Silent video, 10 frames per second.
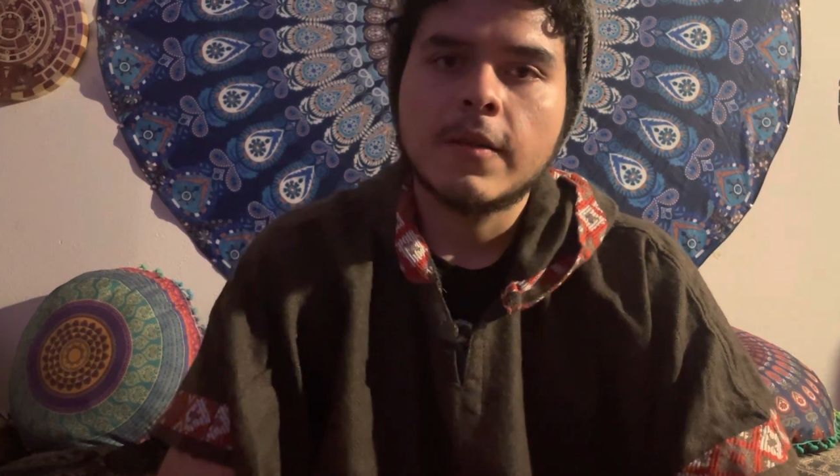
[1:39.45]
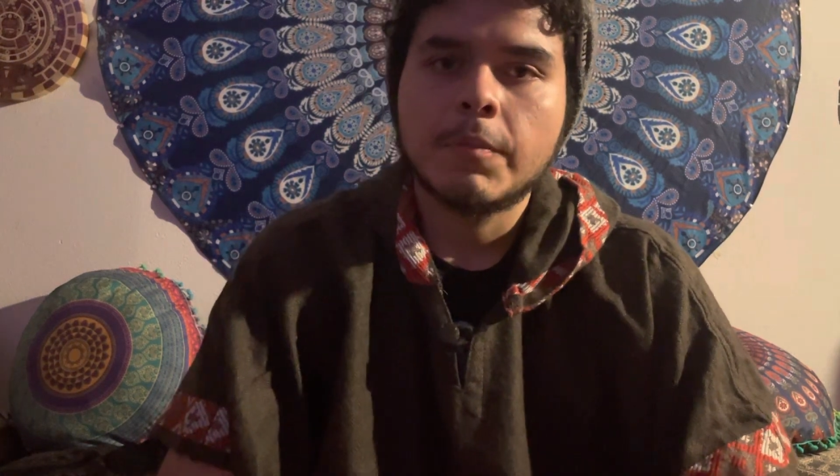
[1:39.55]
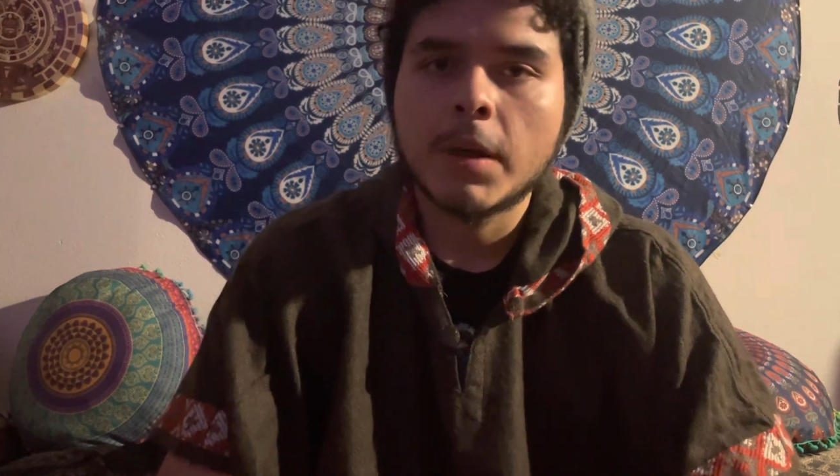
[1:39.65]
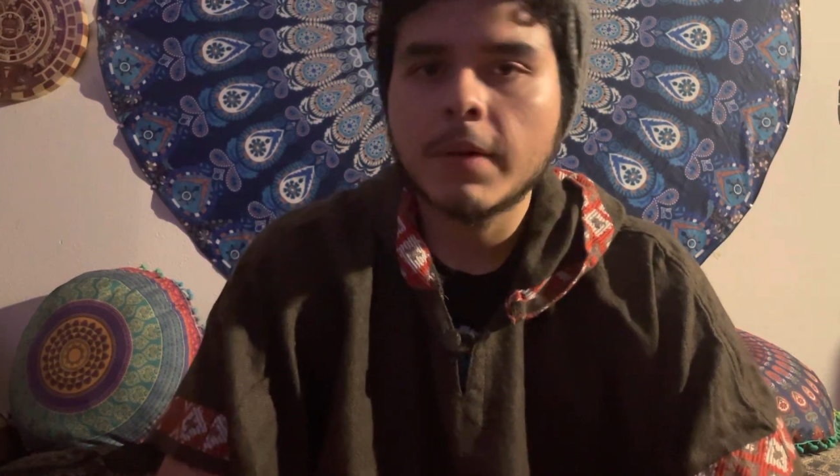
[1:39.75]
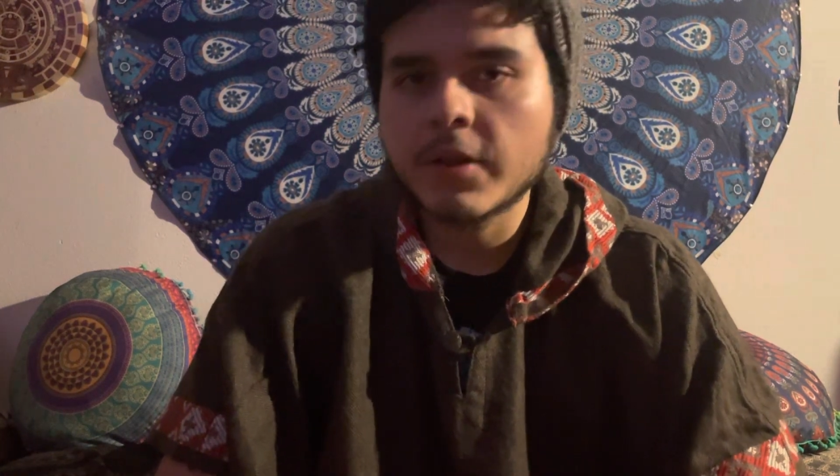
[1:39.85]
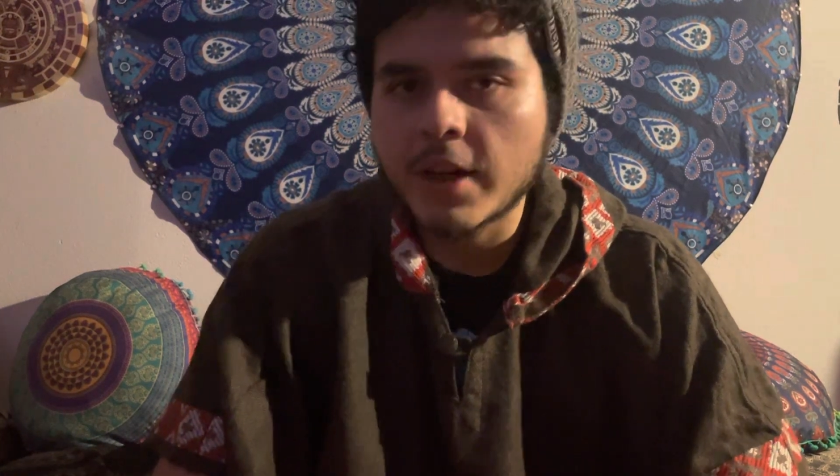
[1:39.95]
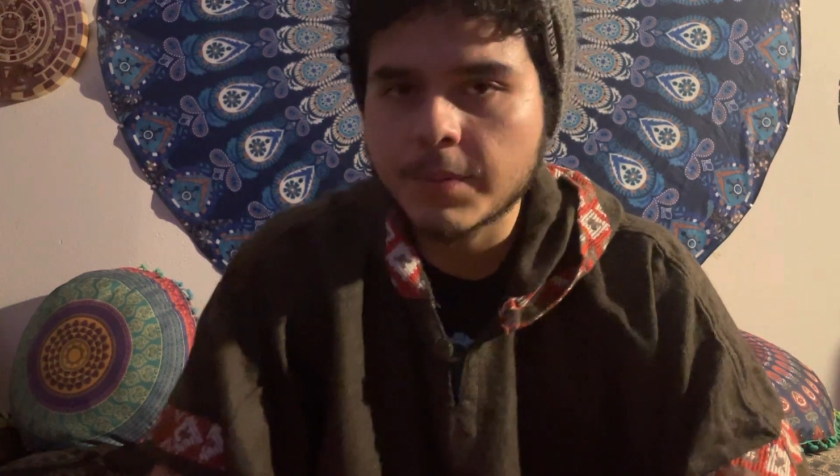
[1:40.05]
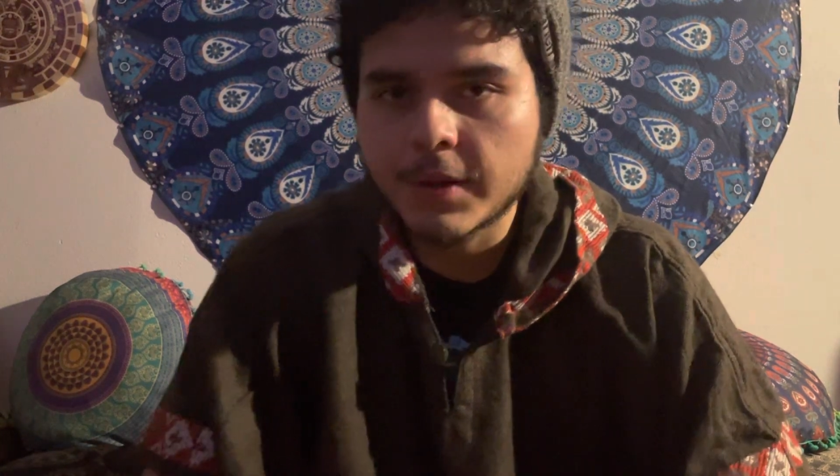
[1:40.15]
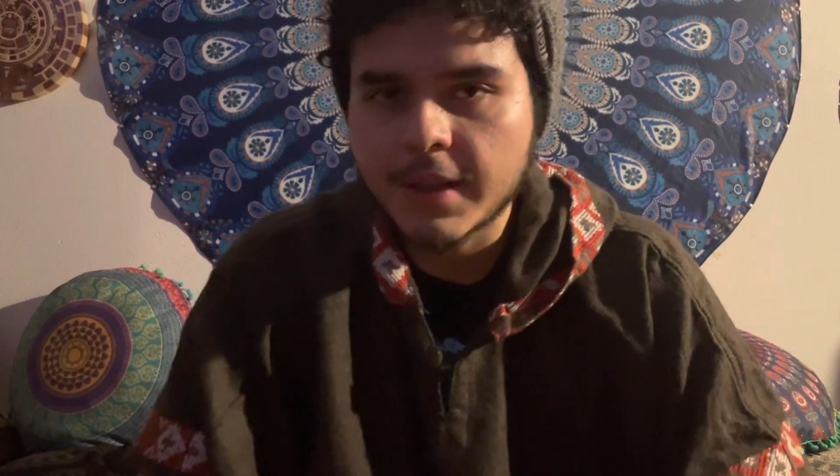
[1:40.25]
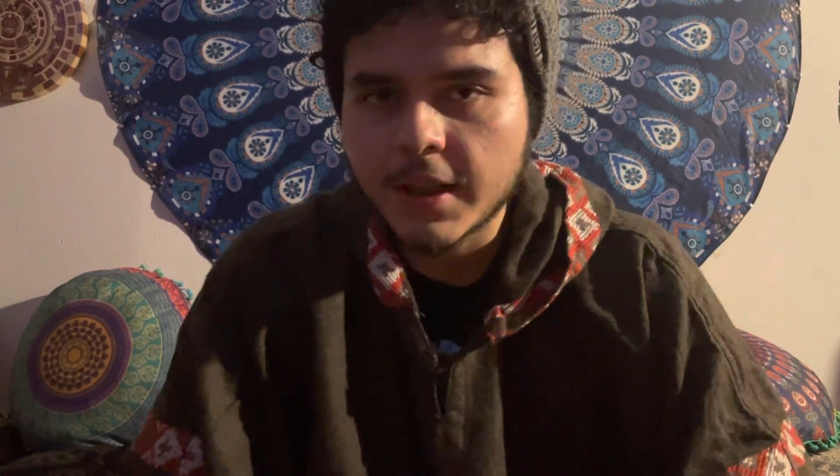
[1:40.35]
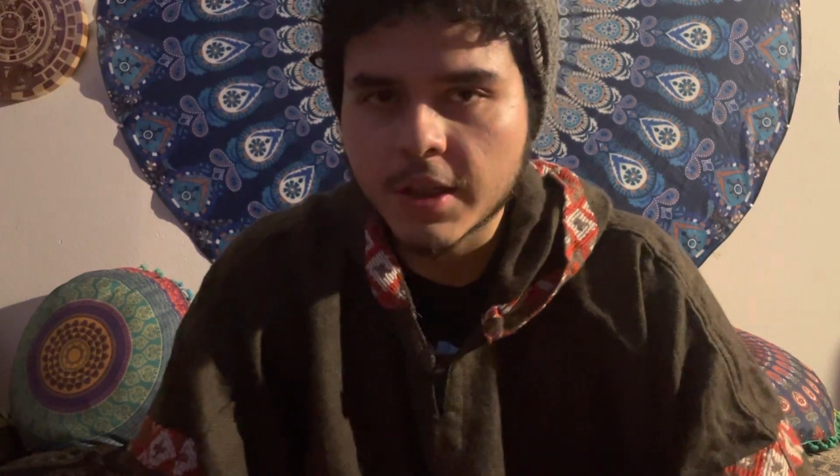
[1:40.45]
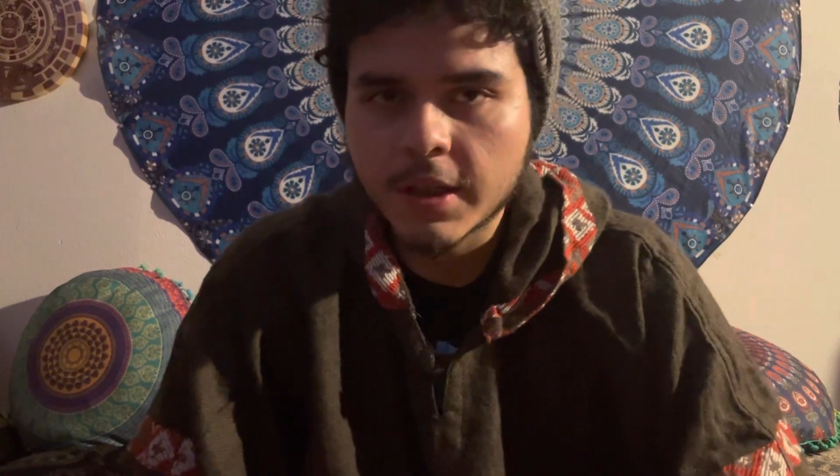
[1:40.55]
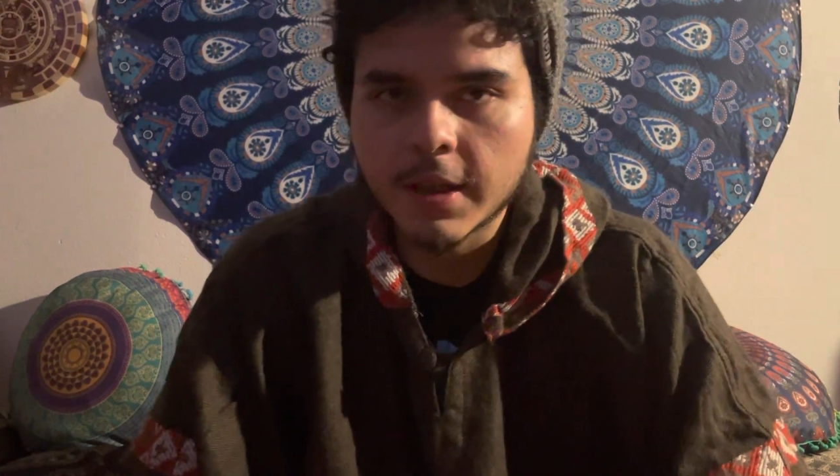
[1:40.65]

public transportation